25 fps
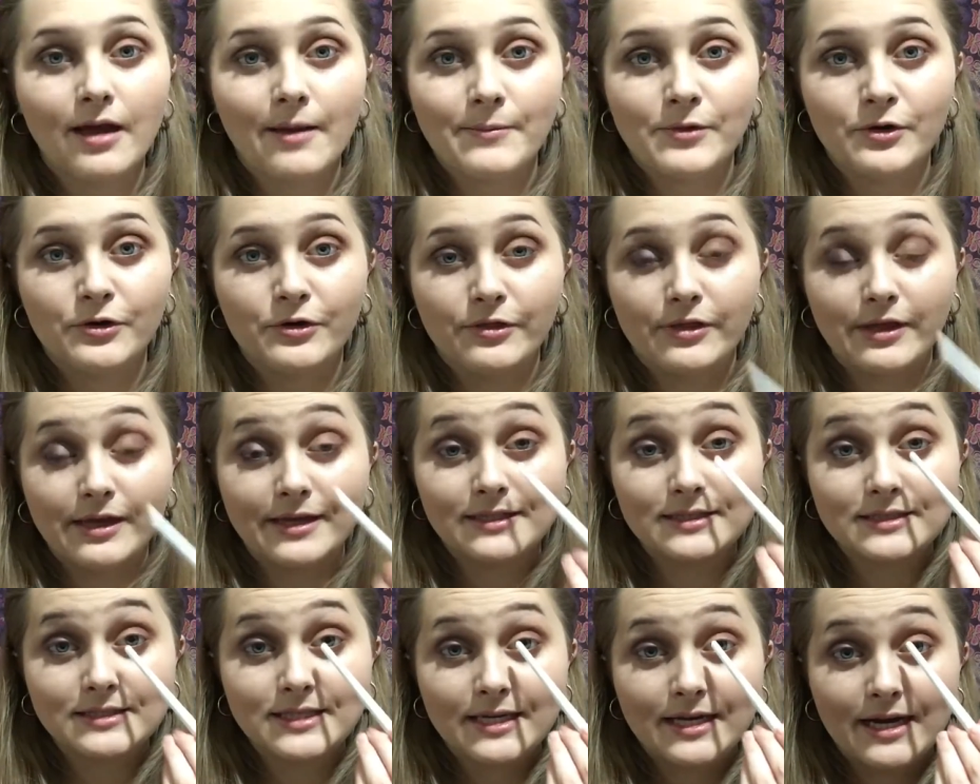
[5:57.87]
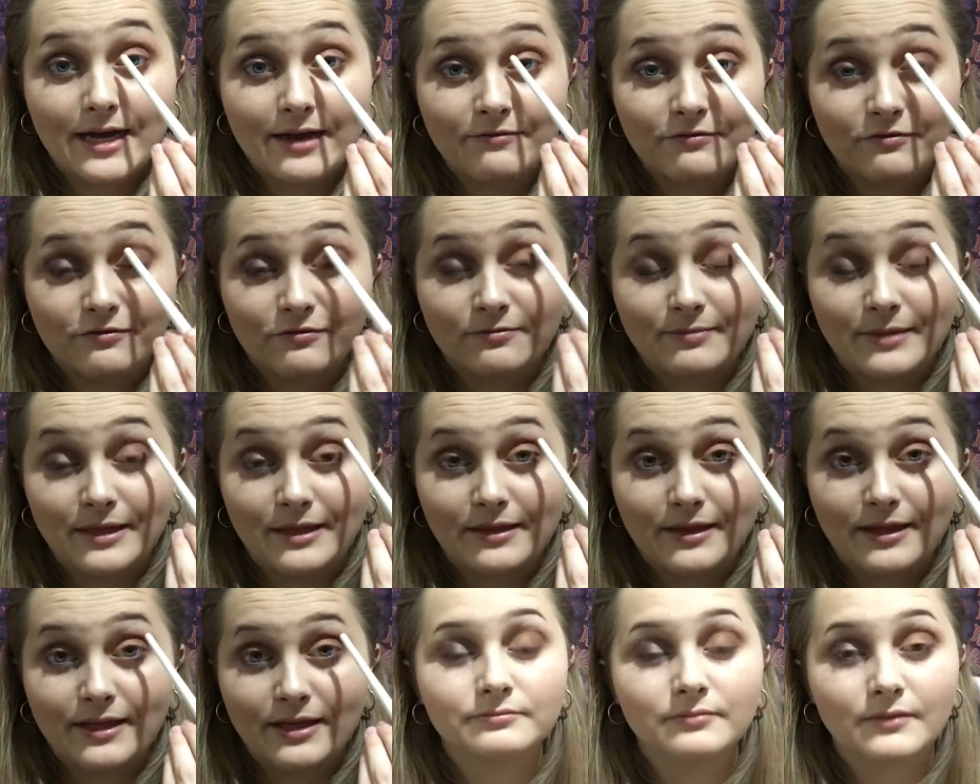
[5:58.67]
I'm going to do the inside half of my
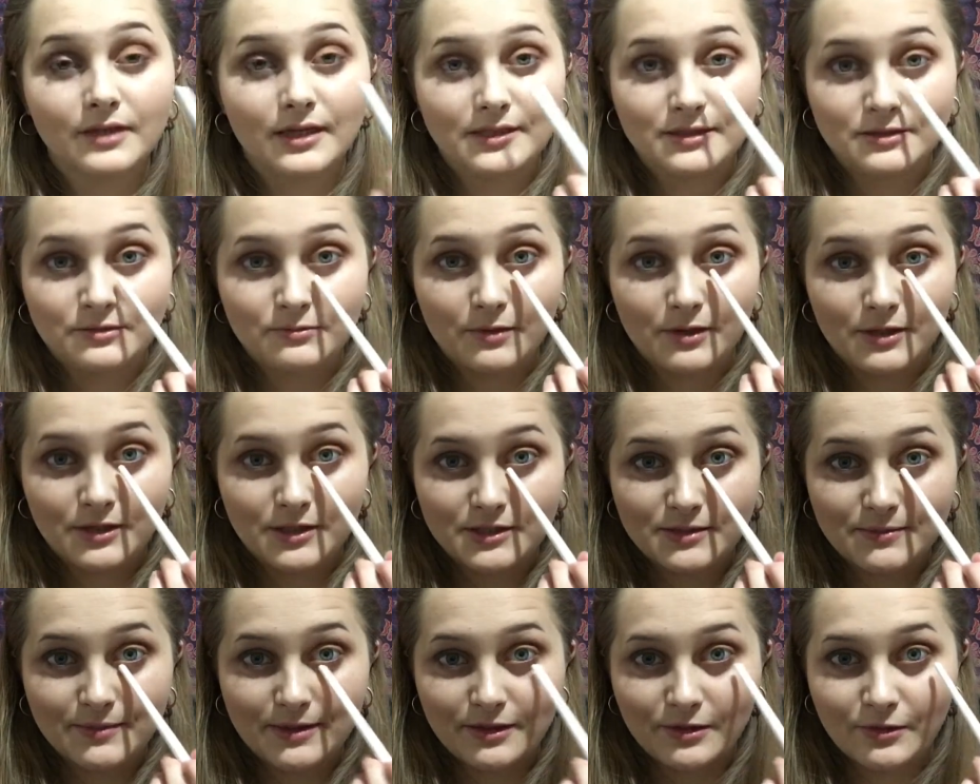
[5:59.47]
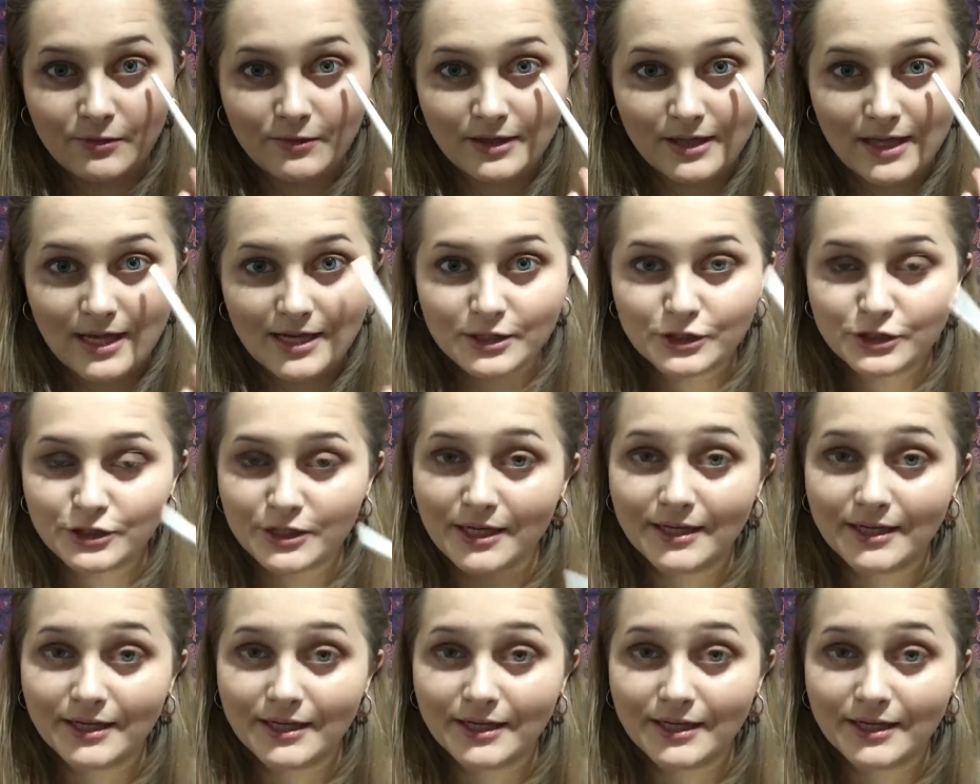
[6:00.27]
lid as well as my lower lash